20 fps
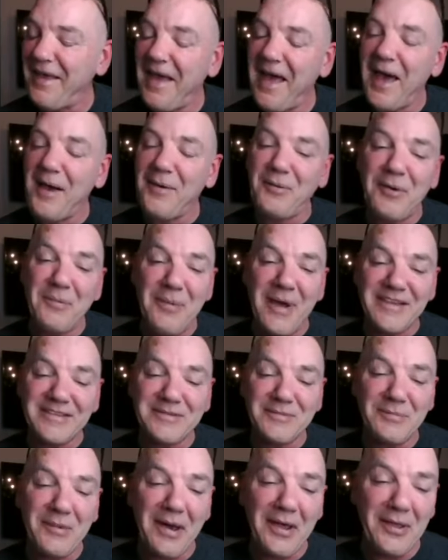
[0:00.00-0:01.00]
I'm only
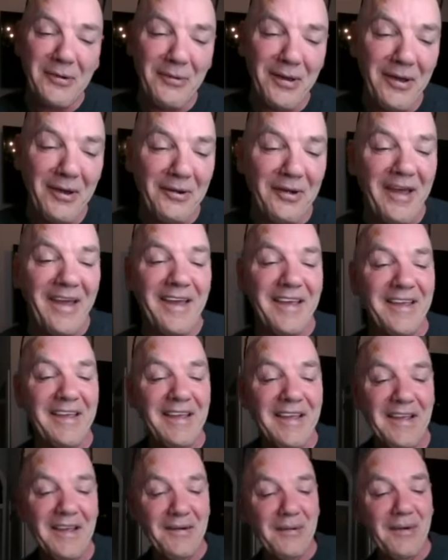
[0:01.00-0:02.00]
messing, by the way. Okay,
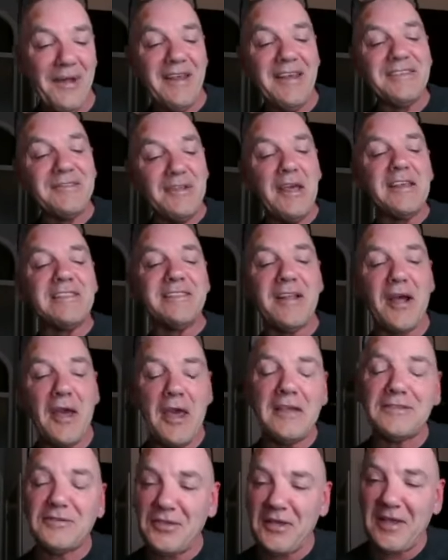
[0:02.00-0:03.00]
well, he's
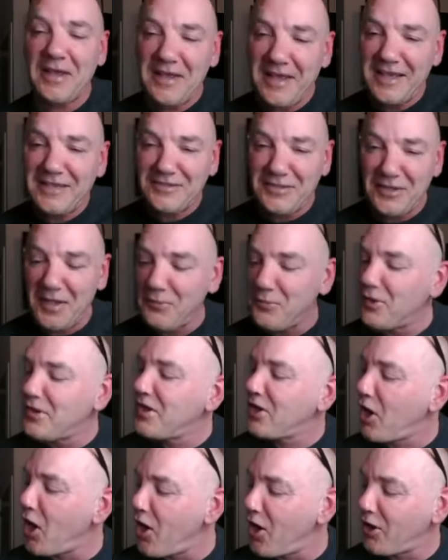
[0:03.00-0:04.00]
well, you
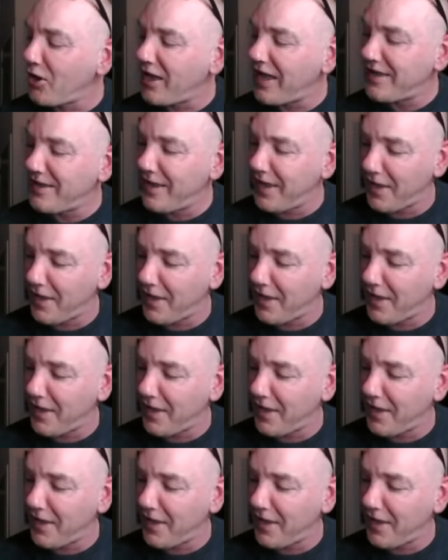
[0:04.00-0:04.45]
can't, can you?